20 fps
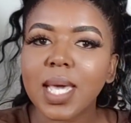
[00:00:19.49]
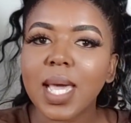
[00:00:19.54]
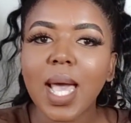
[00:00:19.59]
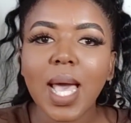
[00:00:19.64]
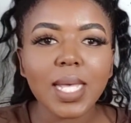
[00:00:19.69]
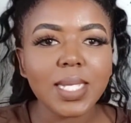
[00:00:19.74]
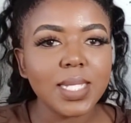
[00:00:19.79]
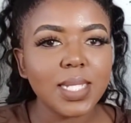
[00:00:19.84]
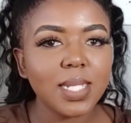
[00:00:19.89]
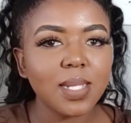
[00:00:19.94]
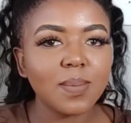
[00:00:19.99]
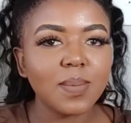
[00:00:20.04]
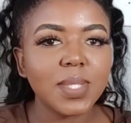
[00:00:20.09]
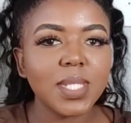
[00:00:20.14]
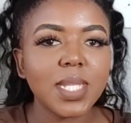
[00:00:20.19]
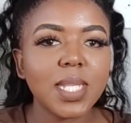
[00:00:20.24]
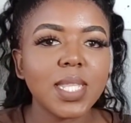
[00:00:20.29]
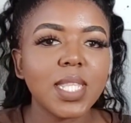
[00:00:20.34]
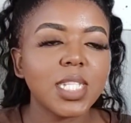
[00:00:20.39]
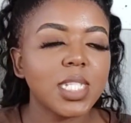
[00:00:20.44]
the
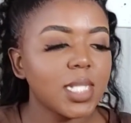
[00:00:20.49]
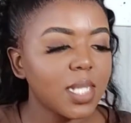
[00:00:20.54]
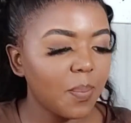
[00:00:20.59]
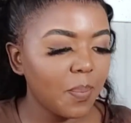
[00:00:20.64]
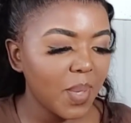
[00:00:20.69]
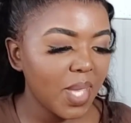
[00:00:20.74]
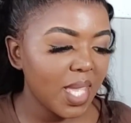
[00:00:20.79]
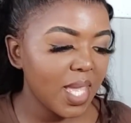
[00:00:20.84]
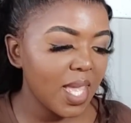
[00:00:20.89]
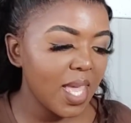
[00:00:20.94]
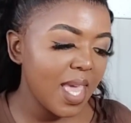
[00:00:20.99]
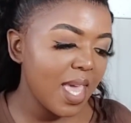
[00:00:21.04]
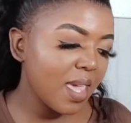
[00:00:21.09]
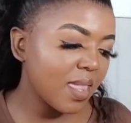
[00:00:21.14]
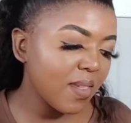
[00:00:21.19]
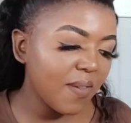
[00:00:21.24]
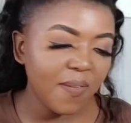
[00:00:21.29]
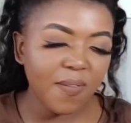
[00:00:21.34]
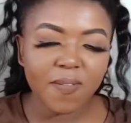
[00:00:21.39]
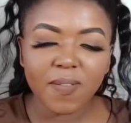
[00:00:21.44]
customs, the shipping,
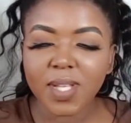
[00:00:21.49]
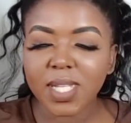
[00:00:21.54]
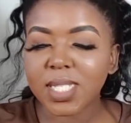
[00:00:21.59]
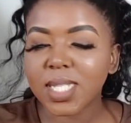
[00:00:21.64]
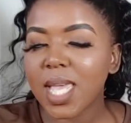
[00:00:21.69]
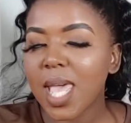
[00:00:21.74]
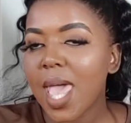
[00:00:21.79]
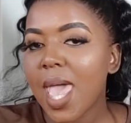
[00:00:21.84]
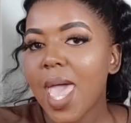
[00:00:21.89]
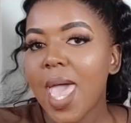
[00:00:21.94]
the fit.